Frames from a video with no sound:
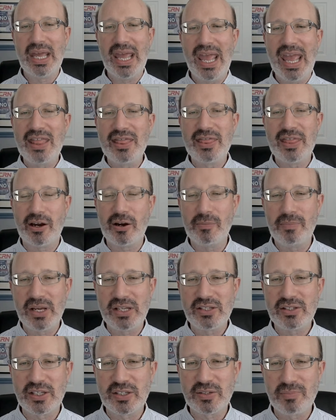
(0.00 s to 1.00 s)
in their
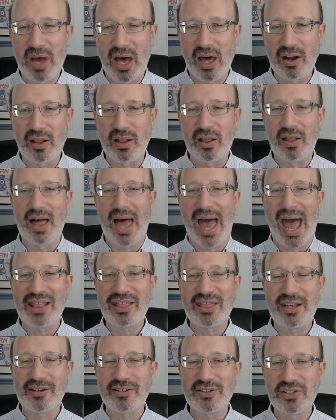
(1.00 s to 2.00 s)
business model, at
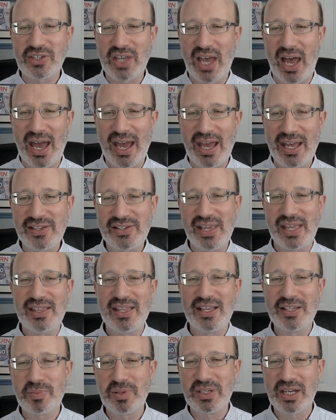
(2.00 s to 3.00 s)
their size, and
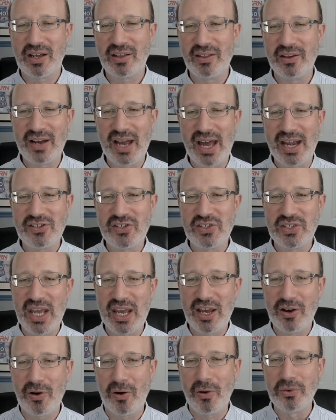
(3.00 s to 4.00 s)
this particular kind of
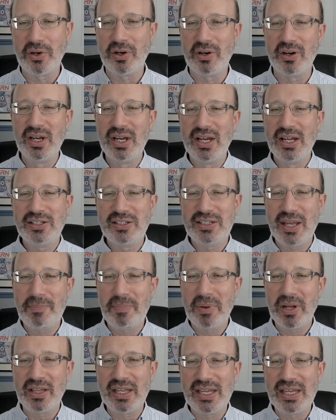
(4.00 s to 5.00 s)
stakeholder typically